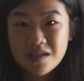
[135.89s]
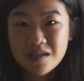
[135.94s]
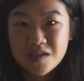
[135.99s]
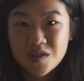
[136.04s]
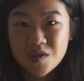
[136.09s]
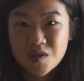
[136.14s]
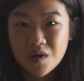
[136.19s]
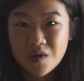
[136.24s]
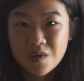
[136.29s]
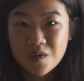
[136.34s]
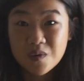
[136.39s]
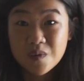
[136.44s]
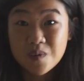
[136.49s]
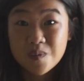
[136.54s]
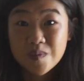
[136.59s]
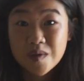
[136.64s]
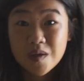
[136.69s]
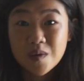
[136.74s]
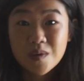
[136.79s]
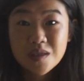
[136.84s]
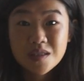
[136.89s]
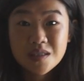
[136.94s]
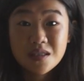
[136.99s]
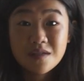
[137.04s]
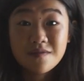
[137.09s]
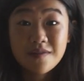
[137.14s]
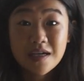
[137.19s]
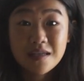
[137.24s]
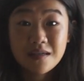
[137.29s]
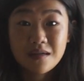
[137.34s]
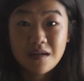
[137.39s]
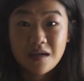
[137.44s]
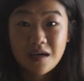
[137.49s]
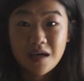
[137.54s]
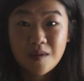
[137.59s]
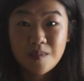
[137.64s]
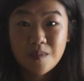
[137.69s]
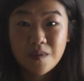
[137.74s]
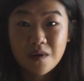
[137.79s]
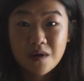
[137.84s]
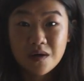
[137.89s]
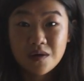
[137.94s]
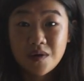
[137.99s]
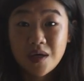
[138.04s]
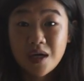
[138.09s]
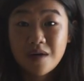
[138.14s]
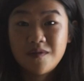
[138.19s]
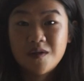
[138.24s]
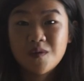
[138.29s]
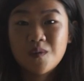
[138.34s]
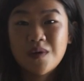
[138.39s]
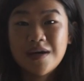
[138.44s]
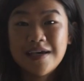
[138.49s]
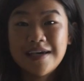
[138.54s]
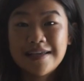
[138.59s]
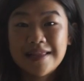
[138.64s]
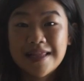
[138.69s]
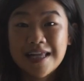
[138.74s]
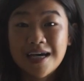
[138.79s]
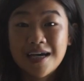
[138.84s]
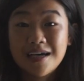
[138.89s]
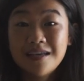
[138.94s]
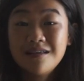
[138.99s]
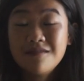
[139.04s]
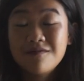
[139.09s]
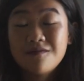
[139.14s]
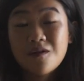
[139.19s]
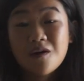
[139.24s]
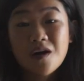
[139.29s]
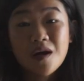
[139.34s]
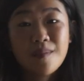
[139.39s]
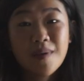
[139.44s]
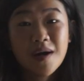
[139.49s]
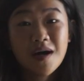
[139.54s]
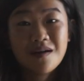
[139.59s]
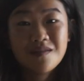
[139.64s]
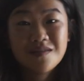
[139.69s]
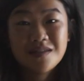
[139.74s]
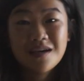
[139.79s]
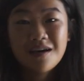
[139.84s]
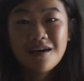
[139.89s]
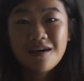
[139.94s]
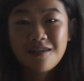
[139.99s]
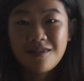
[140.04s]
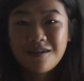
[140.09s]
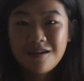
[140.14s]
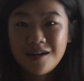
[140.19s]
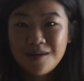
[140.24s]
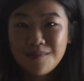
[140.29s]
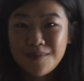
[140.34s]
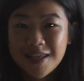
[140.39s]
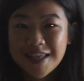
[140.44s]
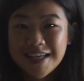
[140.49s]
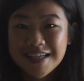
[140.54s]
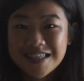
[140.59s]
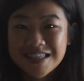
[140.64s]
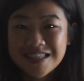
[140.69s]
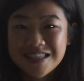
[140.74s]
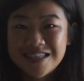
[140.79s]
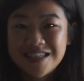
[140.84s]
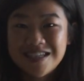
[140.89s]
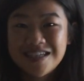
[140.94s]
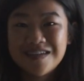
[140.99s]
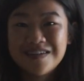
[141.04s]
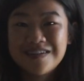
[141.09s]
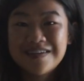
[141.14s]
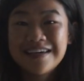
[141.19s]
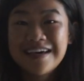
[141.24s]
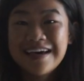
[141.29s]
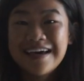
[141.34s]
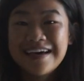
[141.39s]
So once you've entered the airport, you have to wait in line for about 30 minutes to